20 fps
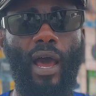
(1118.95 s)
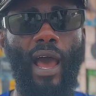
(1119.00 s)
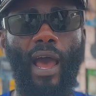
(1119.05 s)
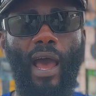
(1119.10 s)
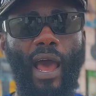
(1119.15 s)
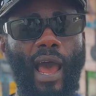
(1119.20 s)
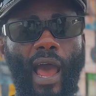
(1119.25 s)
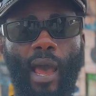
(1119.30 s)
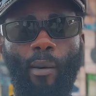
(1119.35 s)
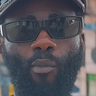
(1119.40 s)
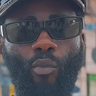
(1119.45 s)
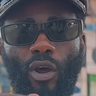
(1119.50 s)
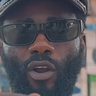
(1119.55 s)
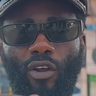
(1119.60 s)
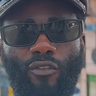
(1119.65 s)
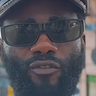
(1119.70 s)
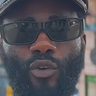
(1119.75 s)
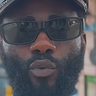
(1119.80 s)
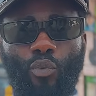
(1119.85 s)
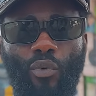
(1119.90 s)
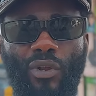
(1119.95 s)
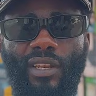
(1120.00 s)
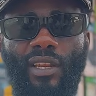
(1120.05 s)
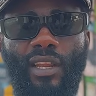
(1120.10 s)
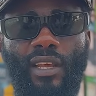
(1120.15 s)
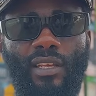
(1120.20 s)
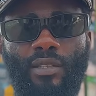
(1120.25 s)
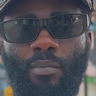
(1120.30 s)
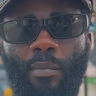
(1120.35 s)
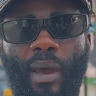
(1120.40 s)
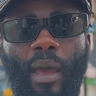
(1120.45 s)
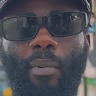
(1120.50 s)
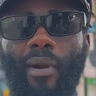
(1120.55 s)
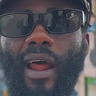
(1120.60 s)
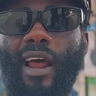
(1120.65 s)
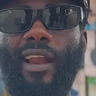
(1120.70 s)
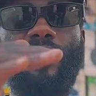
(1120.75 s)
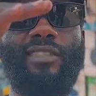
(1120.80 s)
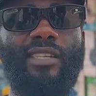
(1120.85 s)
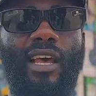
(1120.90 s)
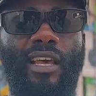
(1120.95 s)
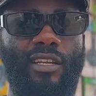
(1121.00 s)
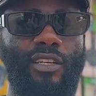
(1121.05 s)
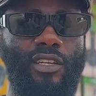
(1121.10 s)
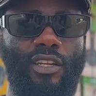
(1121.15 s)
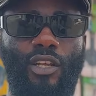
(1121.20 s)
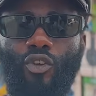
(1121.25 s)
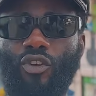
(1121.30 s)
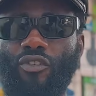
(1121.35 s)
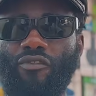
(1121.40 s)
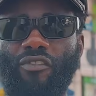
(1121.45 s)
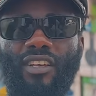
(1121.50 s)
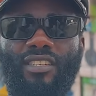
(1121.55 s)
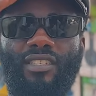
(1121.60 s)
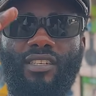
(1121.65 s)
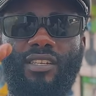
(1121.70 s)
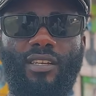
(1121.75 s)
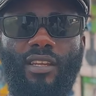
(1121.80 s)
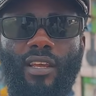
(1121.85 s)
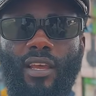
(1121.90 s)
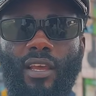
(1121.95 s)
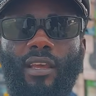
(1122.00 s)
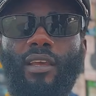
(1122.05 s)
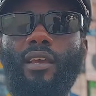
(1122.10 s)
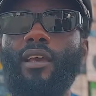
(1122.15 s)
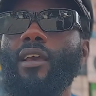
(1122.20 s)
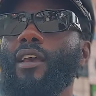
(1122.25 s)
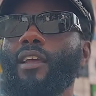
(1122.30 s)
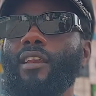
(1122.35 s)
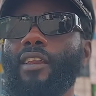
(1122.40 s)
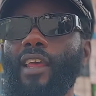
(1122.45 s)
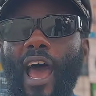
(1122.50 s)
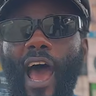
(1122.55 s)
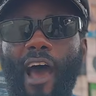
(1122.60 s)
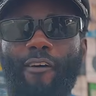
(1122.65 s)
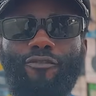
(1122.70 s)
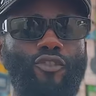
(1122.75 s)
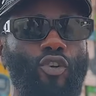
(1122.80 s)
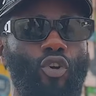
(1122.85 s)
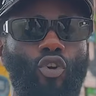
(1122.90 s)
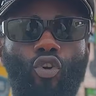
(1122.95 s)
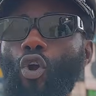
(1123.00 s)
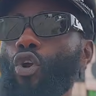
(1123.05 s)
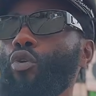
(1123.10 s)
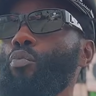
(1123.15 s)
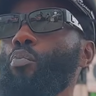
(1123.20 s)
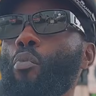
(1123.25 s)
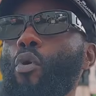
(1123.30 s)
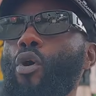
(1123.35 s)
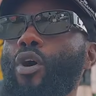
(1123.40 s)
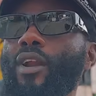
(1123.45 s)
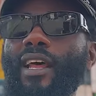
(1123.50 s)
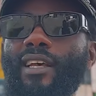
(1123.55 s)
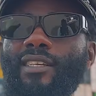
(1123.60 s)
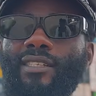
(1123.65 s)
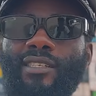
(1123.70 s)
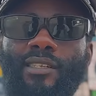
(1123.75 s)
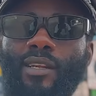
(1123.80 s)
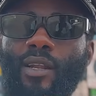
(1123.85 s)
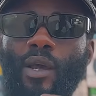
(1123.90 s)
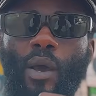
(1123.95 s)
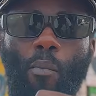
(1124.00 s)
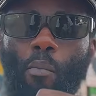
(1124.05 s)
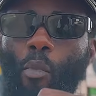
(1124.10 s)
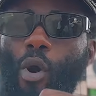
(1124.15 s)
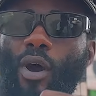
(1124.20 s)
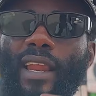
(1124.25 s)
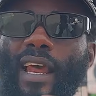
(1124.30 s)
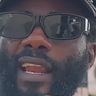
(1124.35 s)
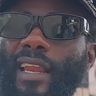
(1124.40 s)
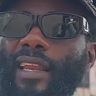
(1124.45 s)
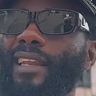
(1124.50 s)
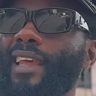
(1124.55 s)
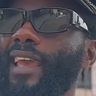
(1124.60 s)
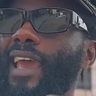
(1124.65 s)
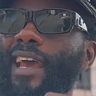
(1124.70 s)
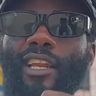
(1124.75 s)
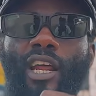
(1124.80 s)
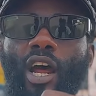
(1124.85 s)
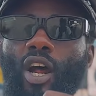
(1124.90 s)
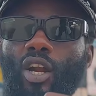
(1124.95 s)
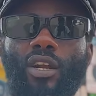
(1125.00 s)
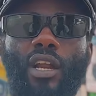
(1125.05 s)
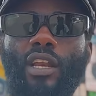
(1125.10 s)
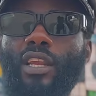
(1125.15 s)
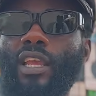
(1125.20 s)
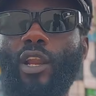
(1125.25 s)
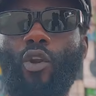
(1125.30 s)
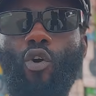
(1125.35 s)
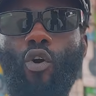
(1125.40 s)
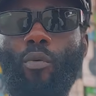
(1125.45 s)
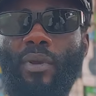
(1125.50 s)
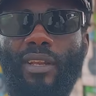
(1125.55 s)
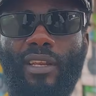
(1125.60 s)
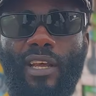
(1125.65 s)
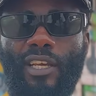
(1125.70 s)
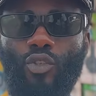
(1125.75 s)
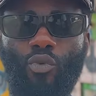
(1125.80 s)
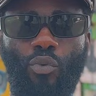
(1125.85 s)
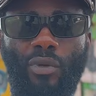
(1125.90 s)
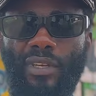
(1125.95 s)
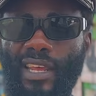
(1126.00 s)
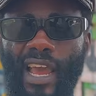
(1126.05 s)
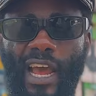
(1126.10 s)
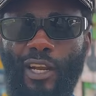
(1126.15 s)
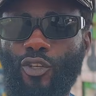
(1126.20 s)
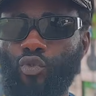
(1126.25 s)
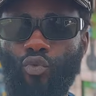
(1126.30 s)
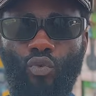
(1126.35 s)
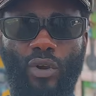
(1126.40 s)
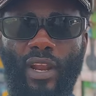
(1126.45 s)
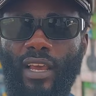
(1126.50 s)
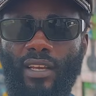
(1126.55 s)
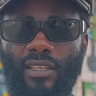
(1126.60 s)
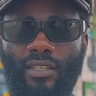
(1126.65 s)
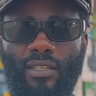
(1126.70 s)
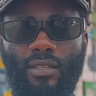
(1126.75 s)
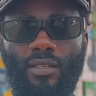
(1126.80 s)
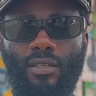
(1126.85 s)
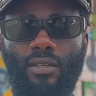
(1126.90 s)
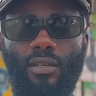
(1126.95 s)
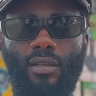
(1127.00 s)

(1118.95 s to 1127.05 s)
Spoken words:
I am one of the witness. My brothers are in the university. They have to run more than 800 kilometers with their 2 legs.